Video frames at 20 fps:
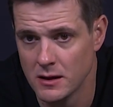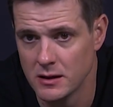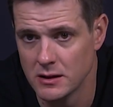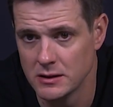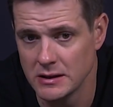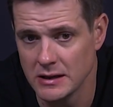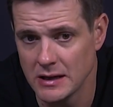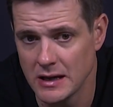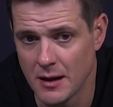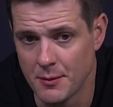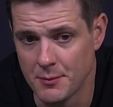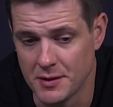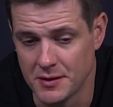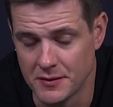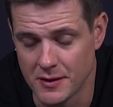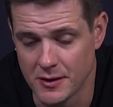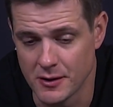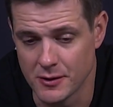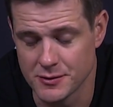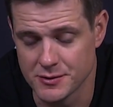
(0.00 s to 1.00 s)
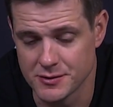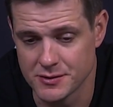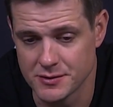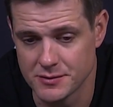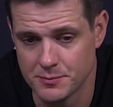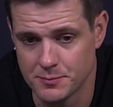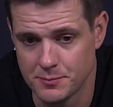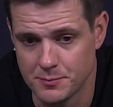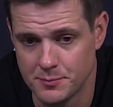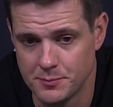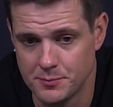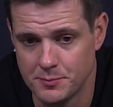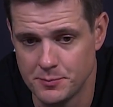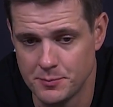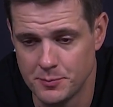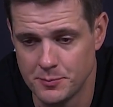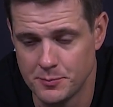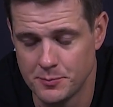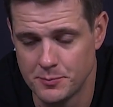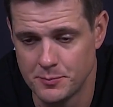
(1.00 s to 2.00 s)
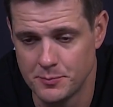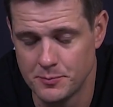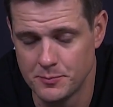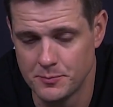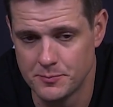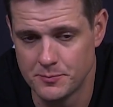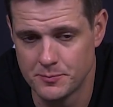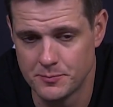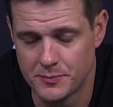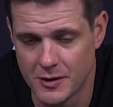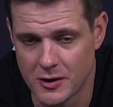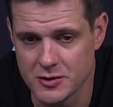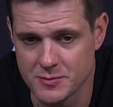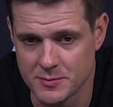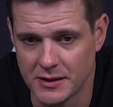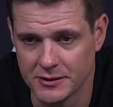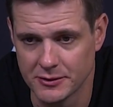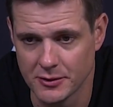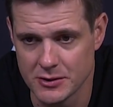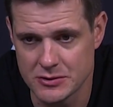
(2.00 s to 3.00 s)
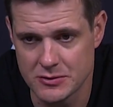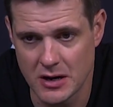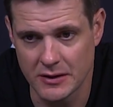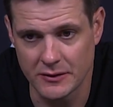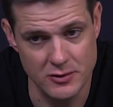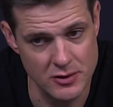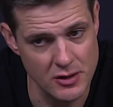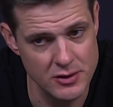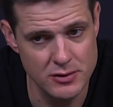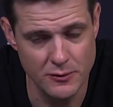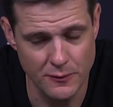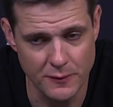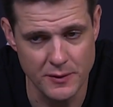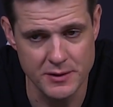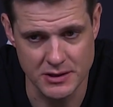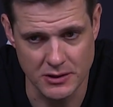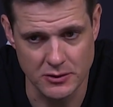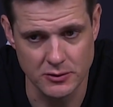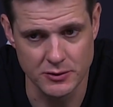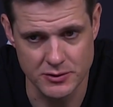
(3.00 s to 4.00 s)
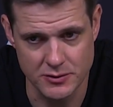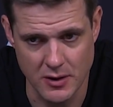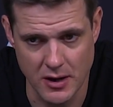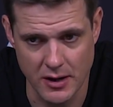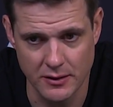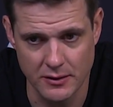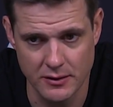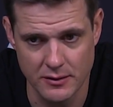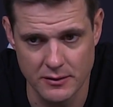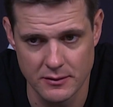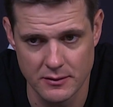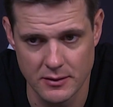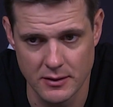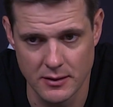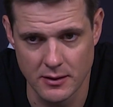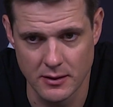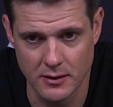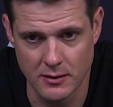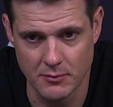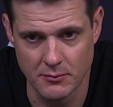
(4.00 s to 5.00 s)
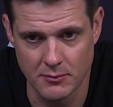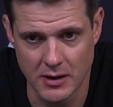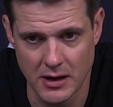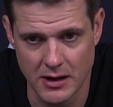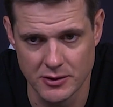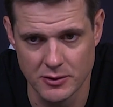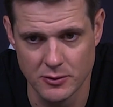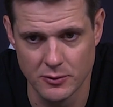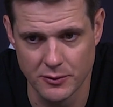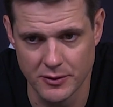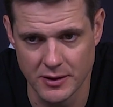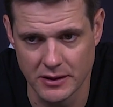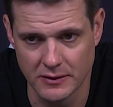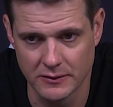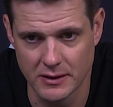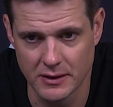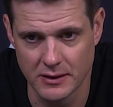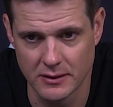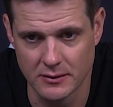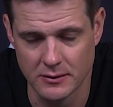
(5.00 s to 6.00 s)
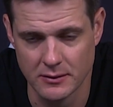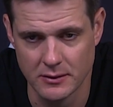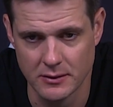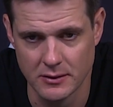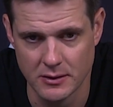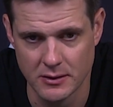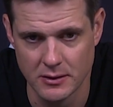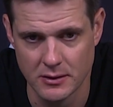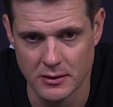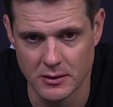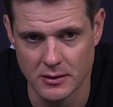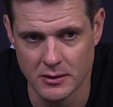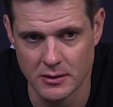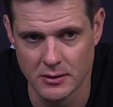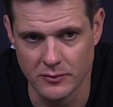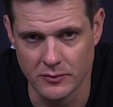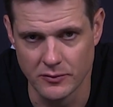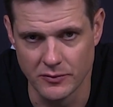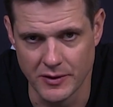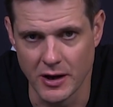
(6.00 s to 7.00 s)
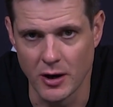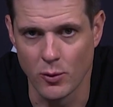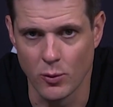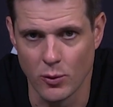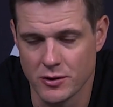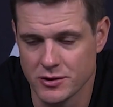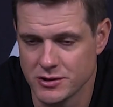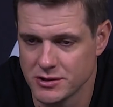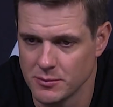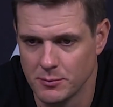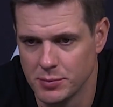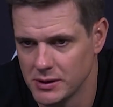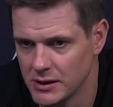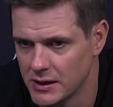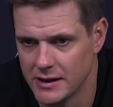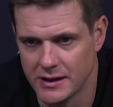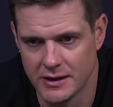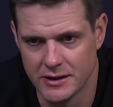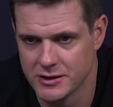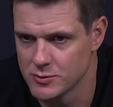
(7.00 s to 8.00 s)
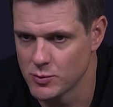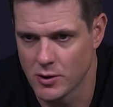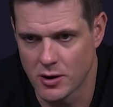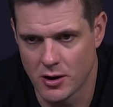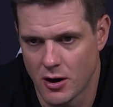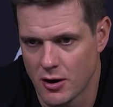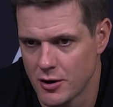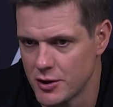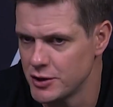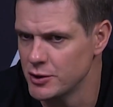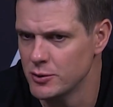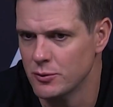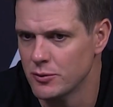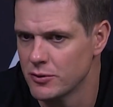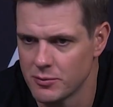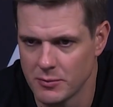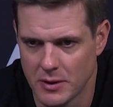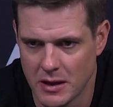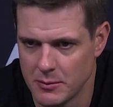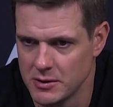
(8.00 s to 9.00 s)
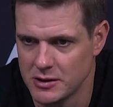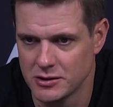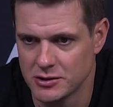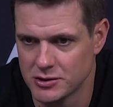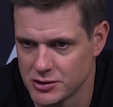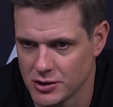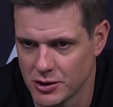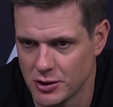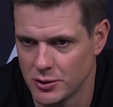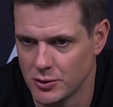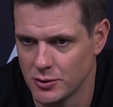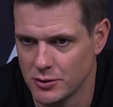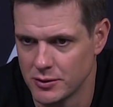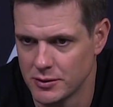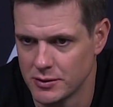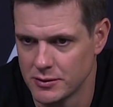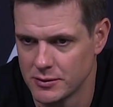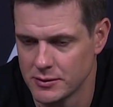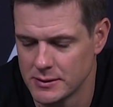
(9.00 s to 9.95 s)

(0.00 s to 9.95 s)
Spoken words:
Yeah, I mean, there's mental strength. There's also physical strength. I do think that there were some plays where our youth maybe showed.